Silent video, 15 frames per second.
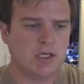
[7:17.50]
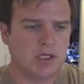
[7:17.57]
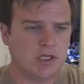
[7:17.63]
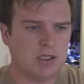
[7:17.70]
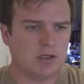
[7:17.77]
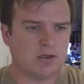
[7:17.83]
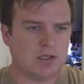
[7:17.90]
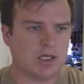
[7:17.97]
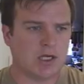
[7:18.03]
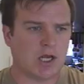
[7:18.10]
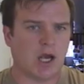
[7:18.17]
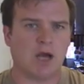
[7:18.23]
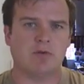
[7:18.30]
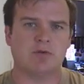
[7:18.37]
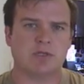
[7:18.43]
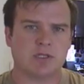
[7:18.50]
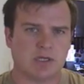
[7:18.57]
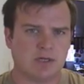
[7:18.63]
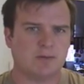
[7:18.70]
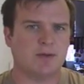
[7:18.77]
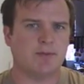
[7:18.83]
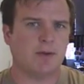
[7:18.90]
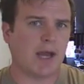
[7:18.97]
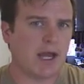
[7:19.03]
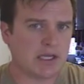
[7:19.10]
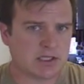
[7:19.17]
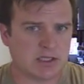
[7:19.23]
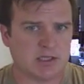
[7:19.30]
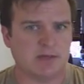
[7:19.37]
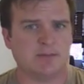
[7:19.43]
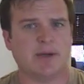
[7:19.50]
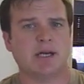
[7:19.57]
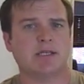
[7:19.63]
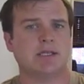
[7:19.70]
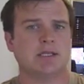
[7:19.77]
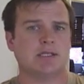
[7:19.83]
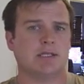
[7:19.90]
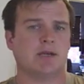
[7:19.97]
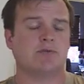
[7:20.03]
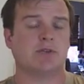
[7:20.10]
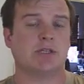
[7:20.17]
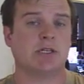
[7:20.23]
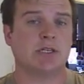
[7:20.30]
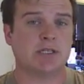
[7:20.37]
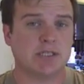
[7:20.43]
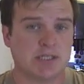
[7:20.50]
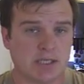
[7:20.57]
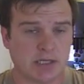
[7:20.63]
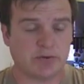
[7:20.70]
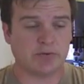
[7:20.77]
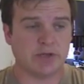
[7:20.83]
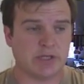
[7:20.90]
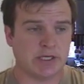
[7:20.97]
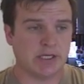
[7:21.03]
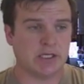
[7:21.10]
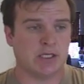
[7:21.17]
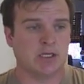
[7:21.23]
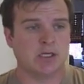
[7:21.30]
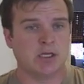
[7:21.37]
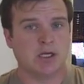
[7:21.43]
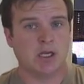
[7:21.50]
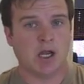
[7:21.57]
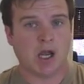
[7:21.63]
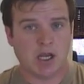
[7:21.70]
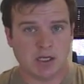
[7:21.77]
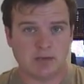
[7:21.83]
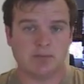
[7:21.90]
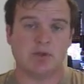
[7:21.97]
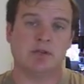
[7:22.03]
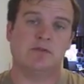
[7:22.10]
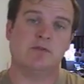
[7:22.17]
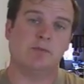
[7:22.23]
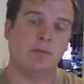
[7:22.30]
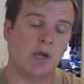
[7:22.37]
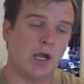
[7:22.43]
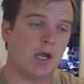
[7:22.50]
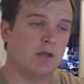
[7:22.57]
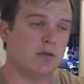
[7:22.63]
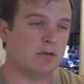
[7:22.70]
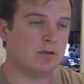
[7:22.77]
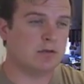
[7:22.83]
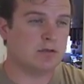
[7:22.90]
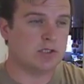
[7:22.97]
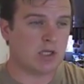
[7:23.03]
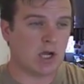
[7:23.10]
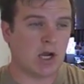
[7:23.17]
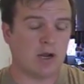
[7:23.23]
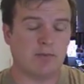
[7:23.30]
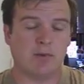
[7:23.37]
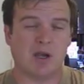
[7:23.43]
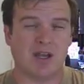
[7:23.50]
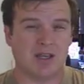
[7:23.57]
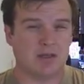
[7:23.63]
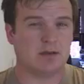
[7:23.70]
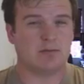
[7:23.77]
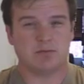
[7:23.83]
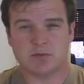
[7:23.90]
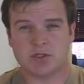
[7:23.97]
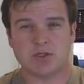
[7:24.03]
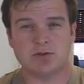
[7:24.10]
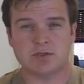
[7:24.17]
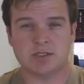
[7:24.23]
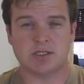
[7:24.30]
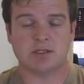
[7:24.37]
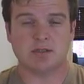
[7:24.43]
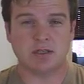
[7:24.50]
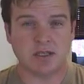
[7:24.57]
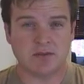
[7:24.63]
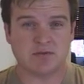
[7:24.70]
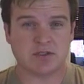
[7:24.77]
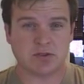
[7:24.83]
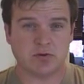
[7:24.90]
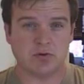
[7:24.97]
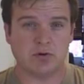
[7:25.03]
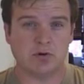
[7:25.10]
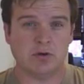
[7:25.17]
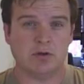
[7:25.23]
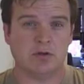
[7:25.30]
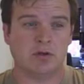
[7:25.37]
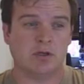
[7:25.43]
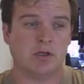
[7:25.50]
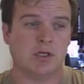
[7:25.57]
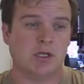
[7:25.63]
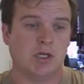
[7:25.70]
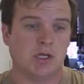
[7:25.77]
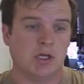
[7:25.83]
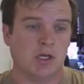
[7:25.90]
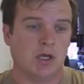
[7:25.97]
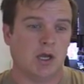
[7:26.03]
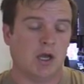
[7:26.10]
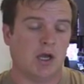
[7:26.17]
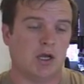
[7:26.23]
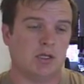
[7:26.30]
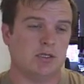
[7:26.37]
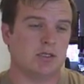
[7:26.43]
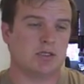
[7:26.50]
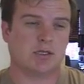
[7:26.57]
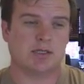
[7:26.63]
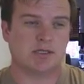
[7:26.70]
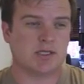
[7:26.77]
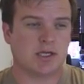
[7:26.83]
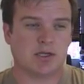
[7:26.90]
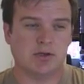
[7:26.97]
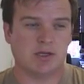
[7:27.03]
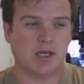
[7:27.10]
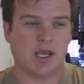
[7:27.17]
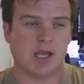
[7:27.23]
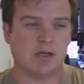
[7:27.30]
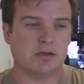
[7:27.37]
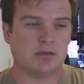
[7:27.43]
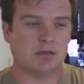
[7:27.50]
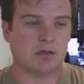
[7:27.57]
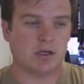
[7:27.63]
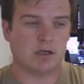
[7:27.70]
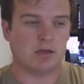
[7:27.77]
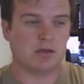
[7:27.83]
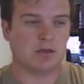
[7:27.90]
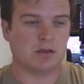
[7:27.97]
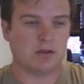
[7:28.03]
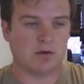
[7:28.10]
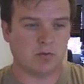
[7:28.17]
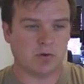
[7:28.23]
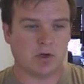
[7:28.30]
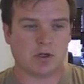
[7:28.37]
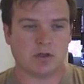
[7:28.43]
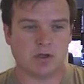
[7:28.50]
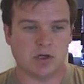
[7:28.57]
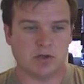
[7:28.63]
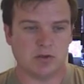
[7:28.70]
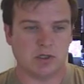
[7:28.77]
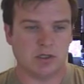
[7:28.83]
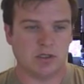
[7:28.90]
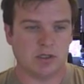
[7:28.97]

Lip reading: that I was going to be passionate about this. I was going to stick with it. I ended up leaving my other job. I ended up choosing to leave school just because I couldn't handle the workload.